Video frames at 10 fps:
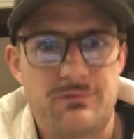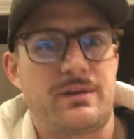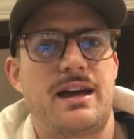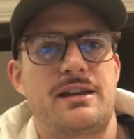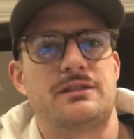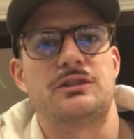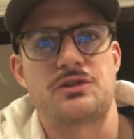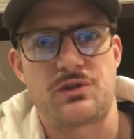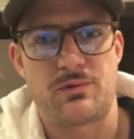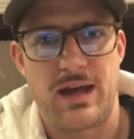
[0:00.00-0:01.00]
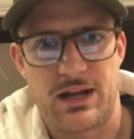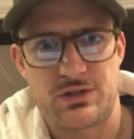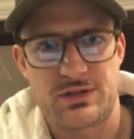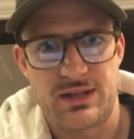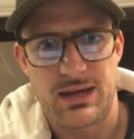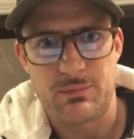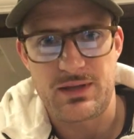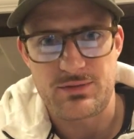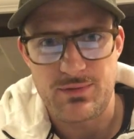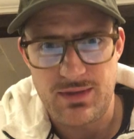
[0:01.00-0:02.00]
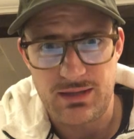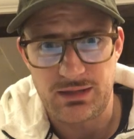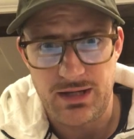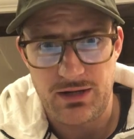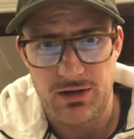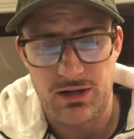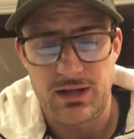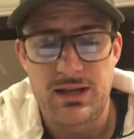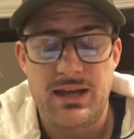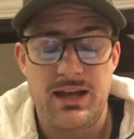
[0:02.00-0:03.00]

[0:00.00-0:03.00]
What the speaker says: We had an allergic reaction to that because we think Lionheart